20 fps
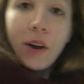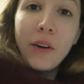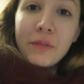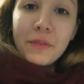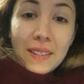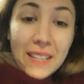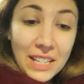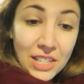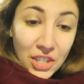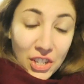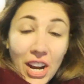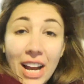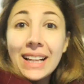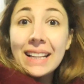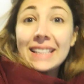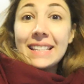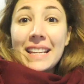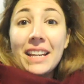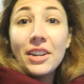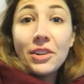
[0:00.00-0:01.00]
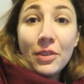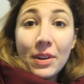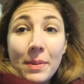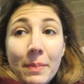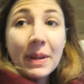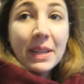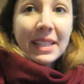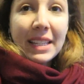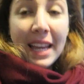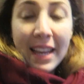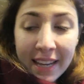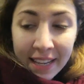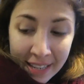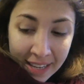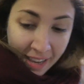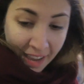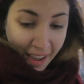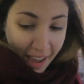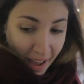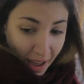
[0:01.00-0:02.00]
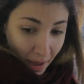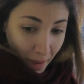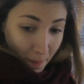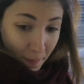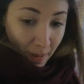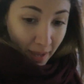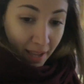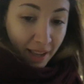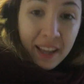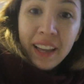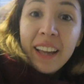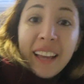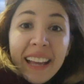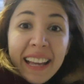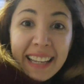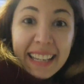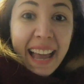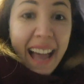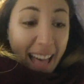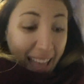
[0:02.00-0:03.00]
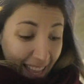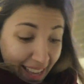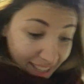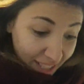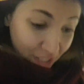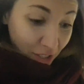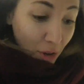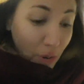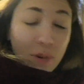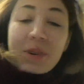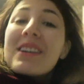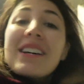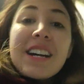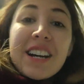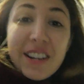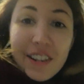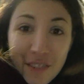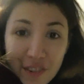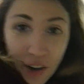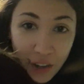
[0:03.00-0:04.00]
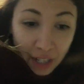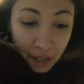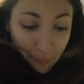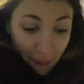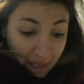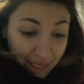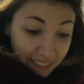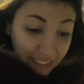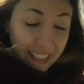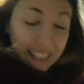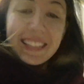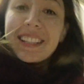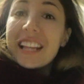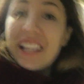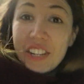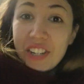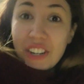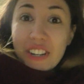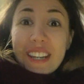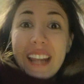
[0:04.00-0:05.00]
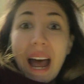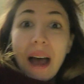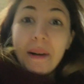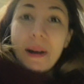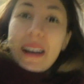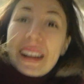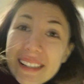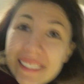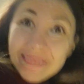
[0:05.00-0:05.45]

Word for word: confidentiality agreement. Um, yeah, so running back to the station now.